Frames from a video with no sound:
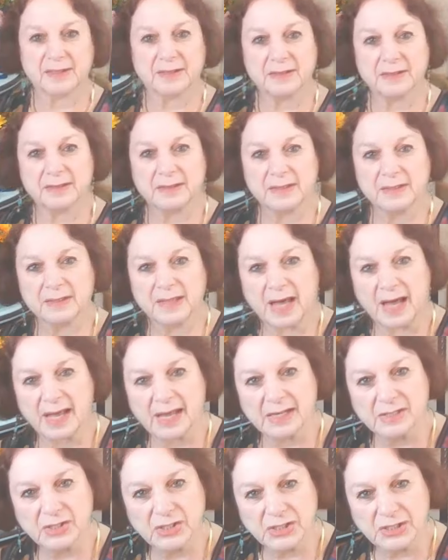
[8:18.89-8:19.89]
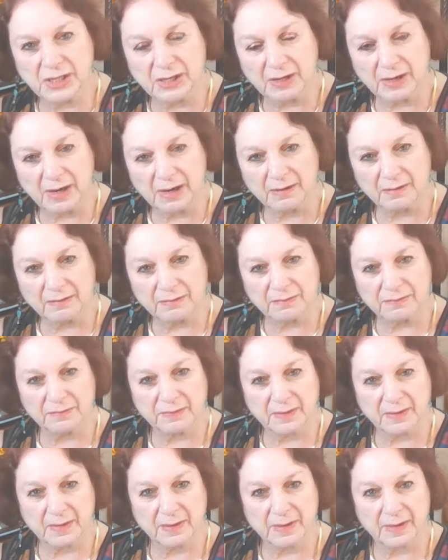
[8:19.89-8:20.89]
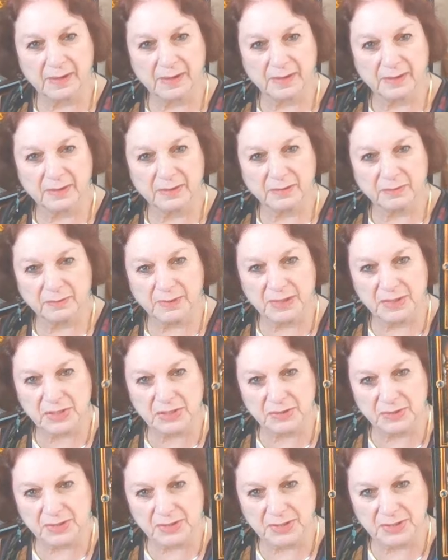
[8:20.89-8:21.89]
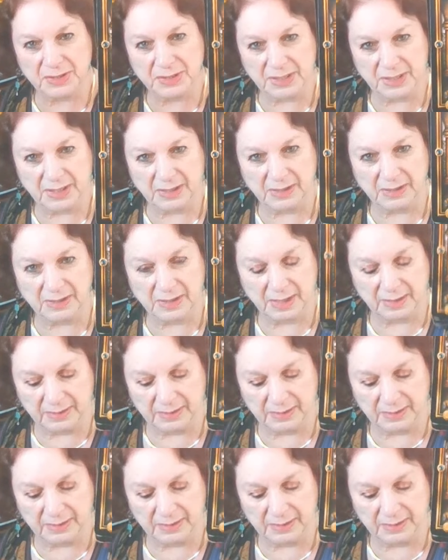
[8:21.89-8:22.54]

the lion's share of the resources here,